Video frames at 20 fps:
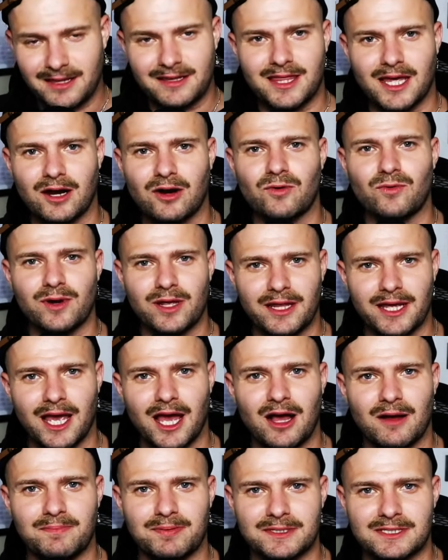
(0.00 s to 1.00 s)
think that'll really
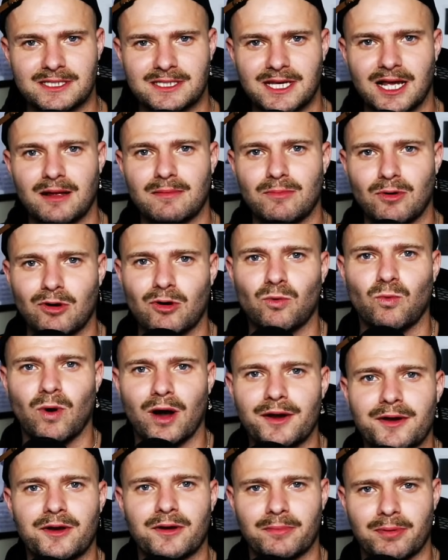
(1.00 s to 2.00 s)
help us sell more
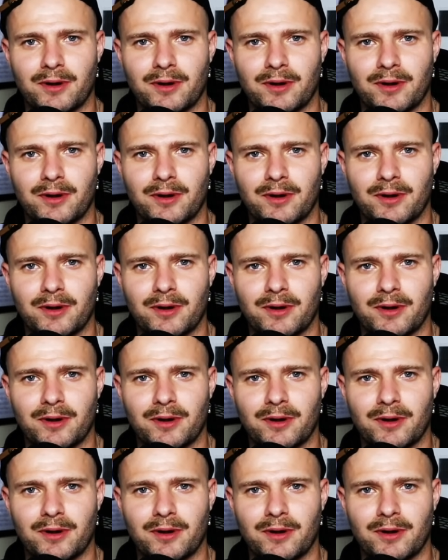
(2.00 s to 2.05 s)
Wonder